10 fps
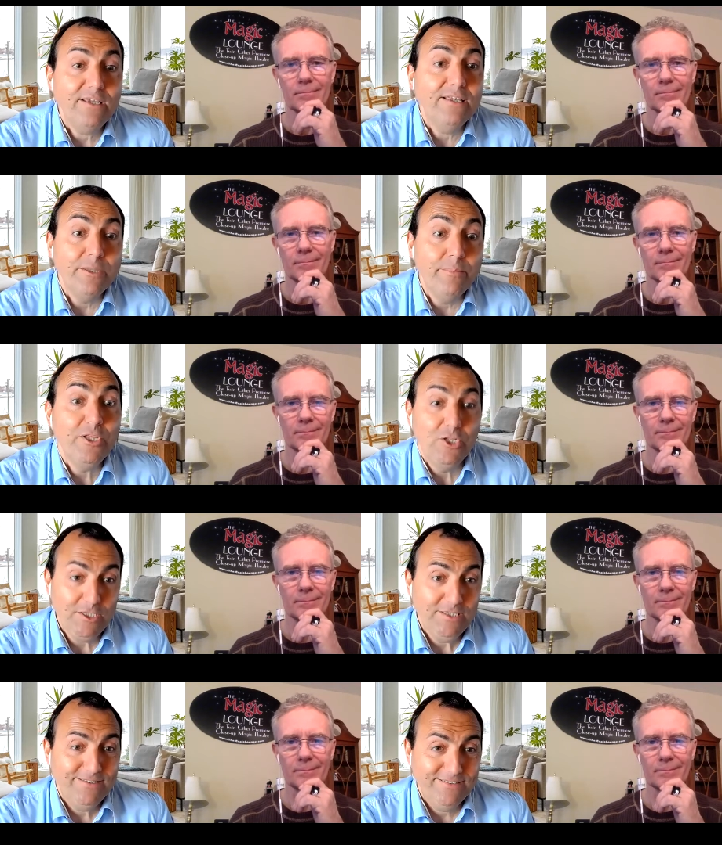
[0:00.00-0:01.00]
Speaker 1: in the
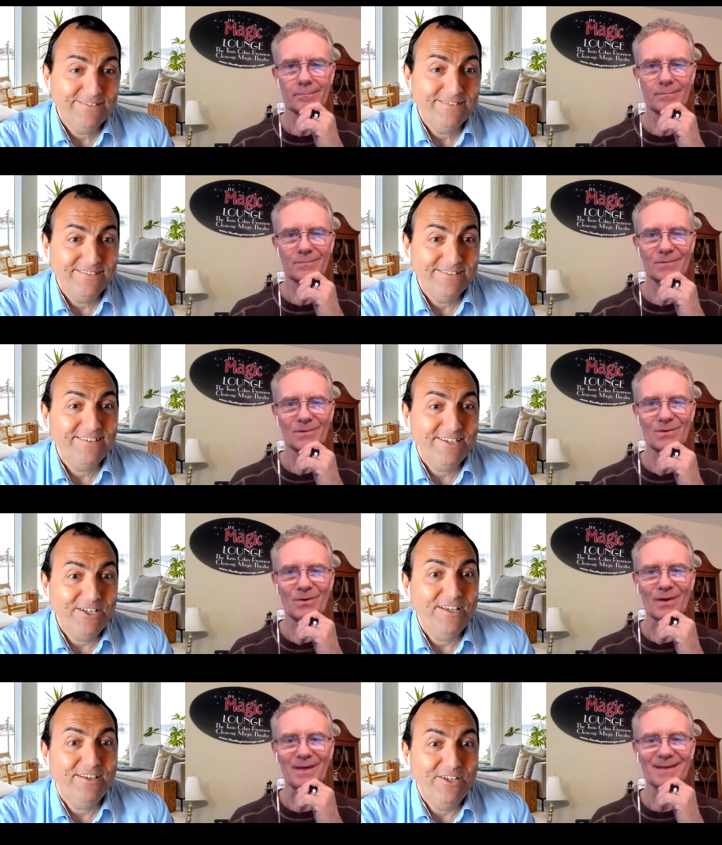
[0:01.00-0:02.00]
middle.
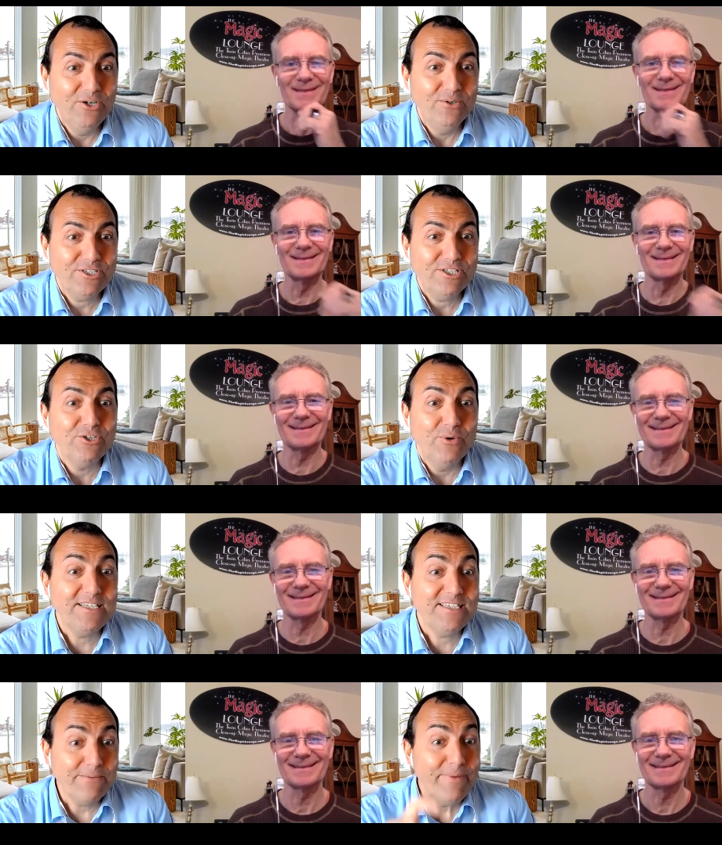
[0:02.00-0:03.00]
Okay. You know, so I
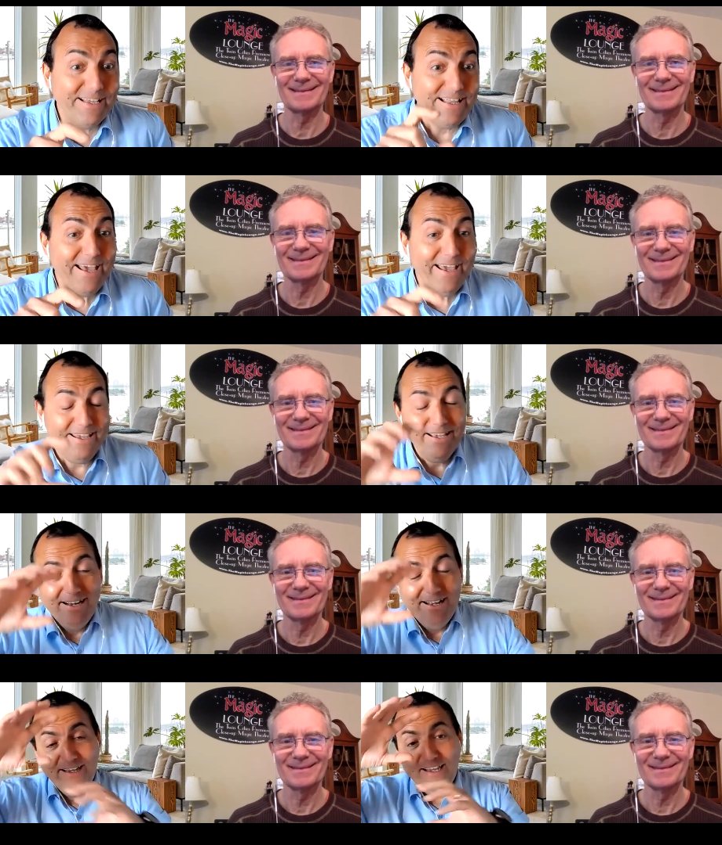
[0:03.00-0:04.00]
see my day
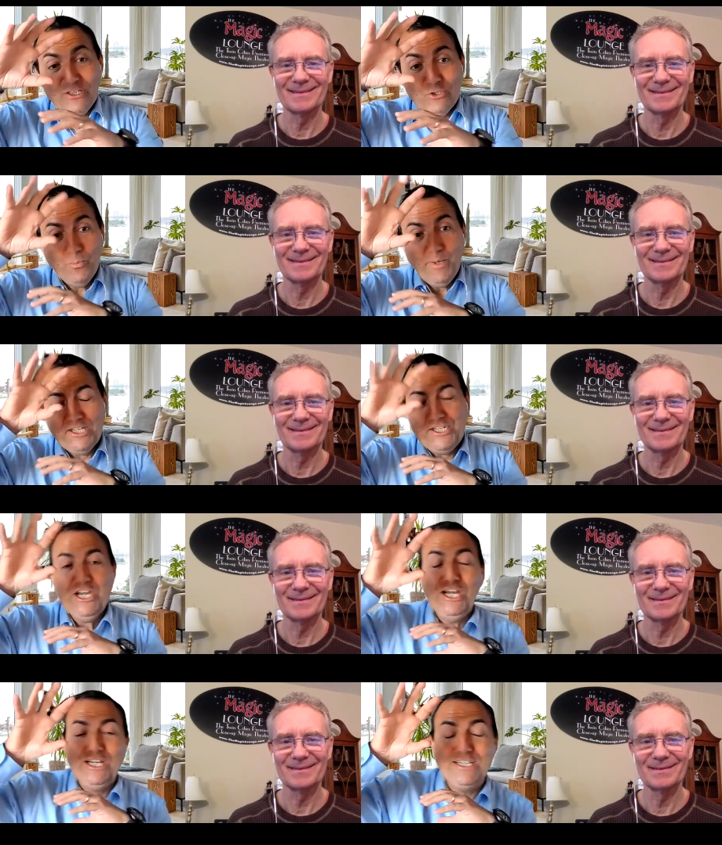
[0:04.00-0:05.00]
in two big
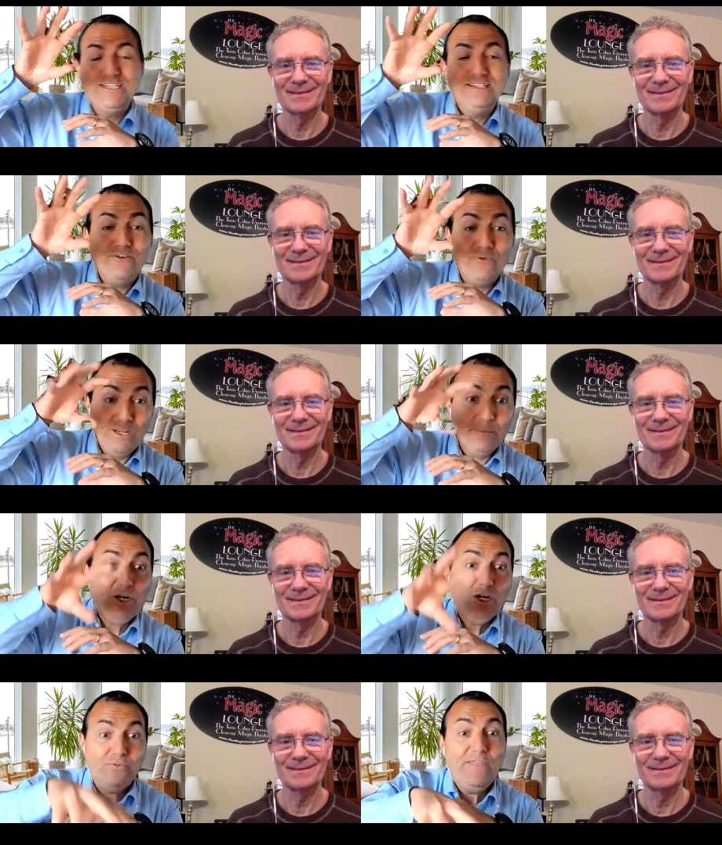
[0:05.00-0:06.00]
chunks, really,
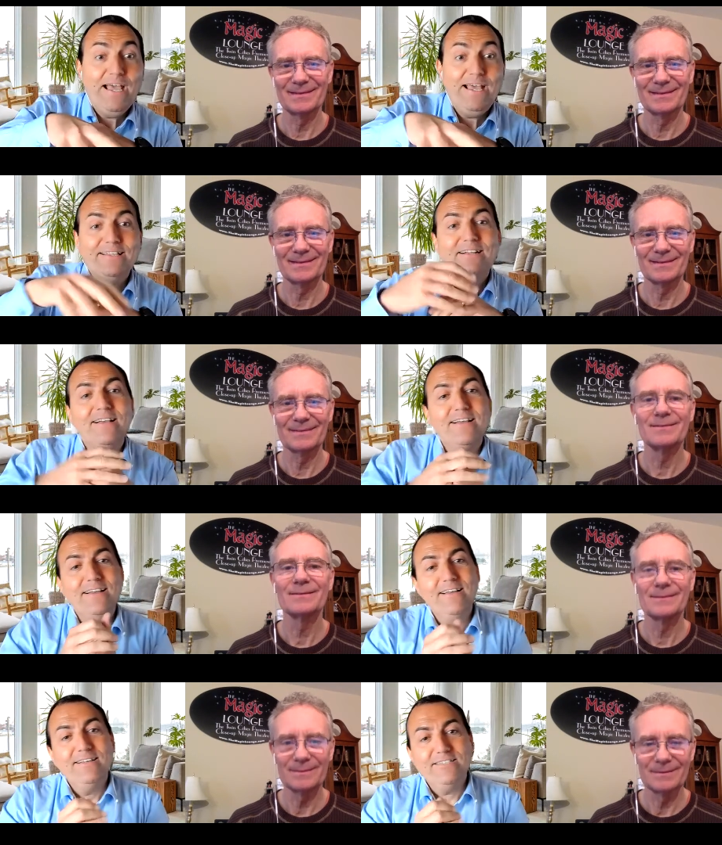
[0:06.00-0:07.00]
because of that.
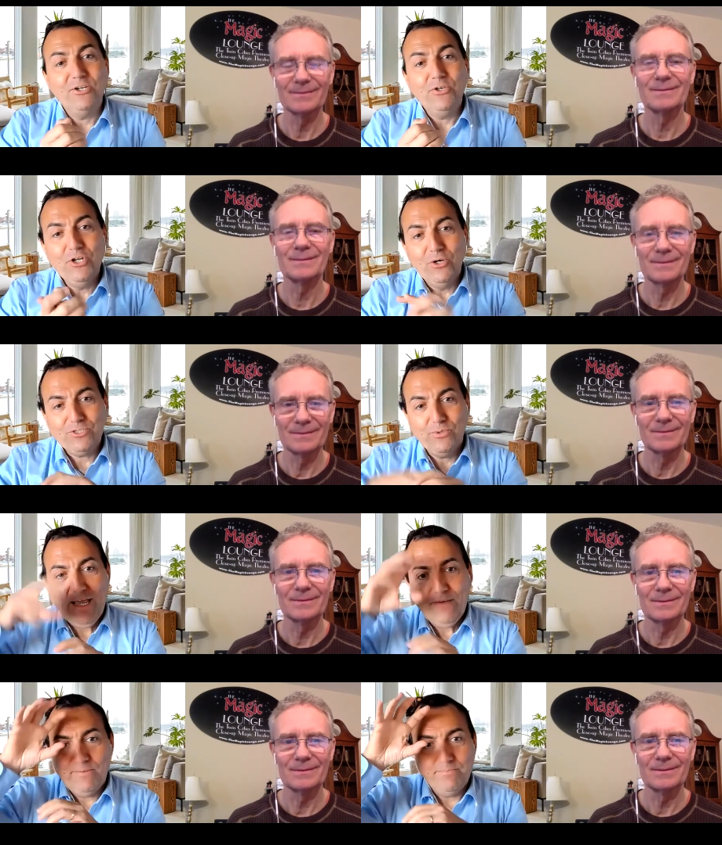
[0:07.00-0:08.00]
So you know, so I
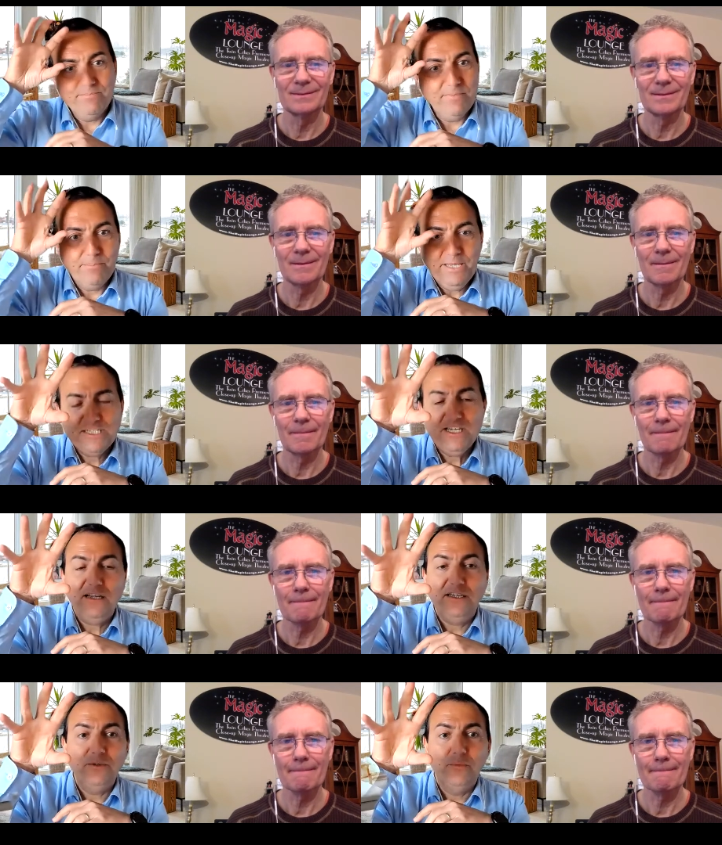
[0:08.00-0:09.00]
have a, a big
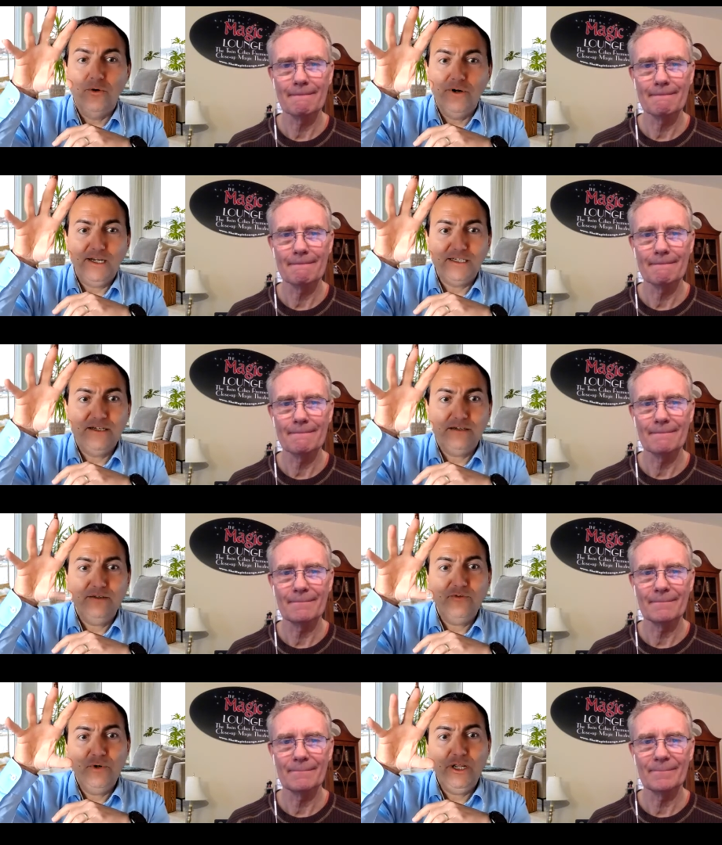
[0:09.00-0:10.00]
chunk in the morning,
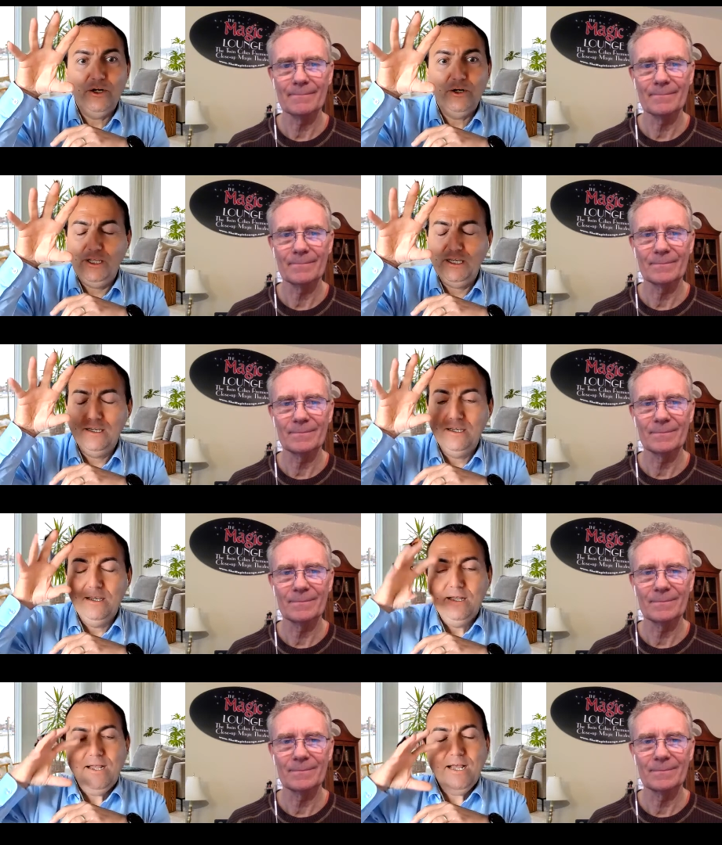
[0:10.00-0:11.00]
starting really early,
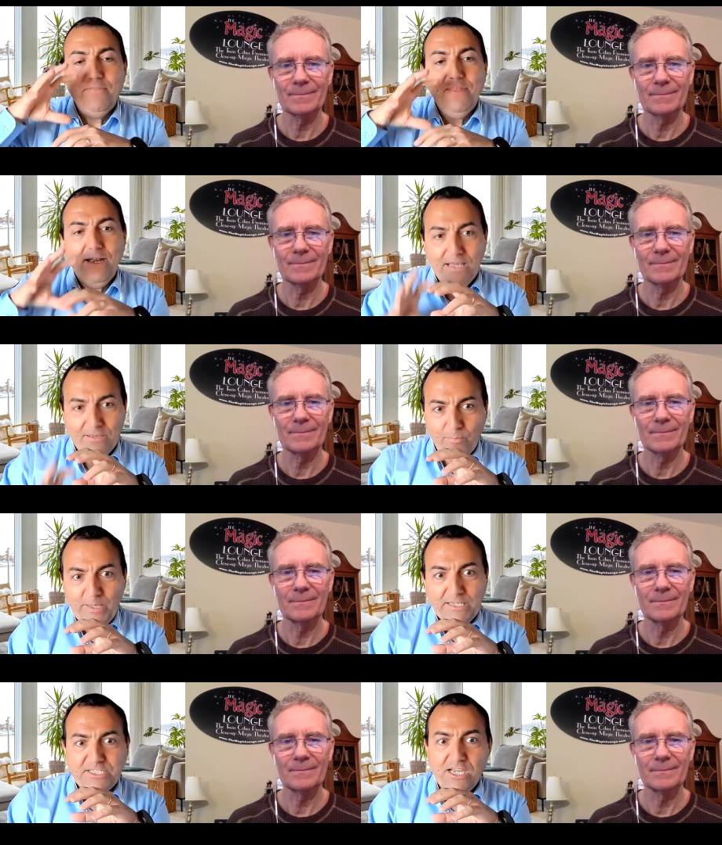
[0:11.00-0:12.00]
and then I have a
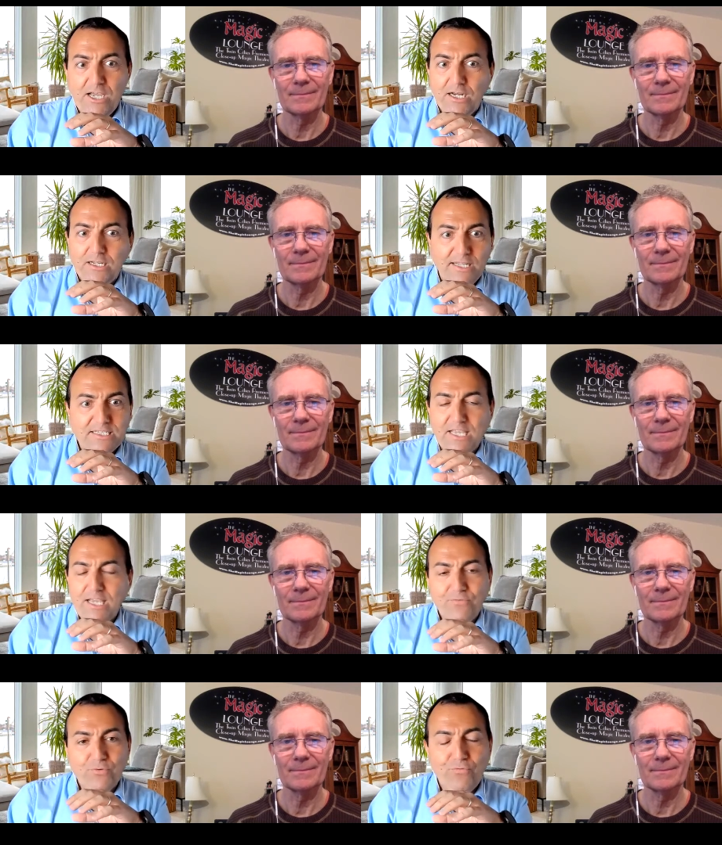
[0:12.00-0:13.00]
big chunk. Let's say
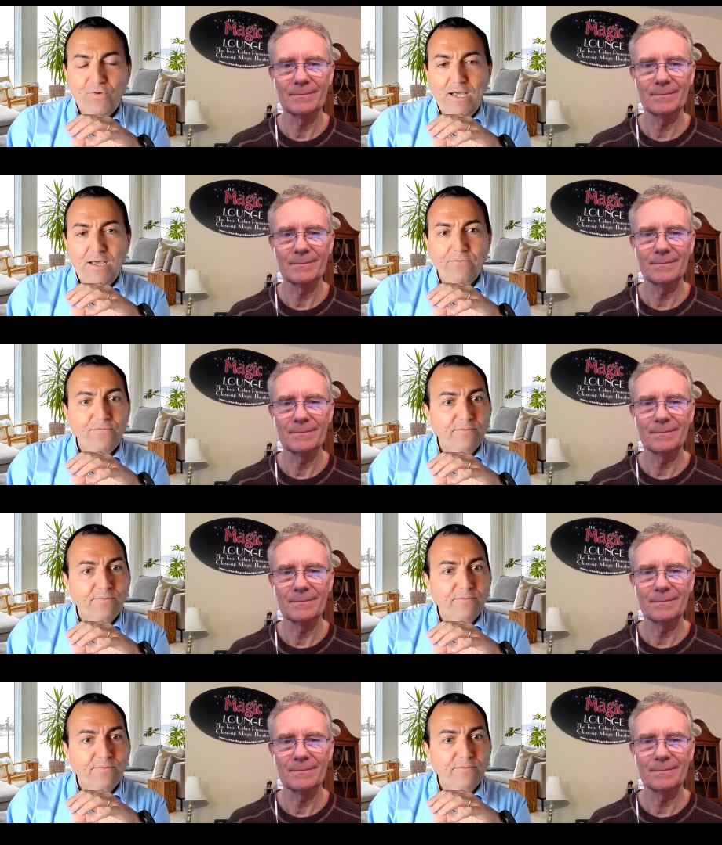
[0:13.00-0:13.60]
after five,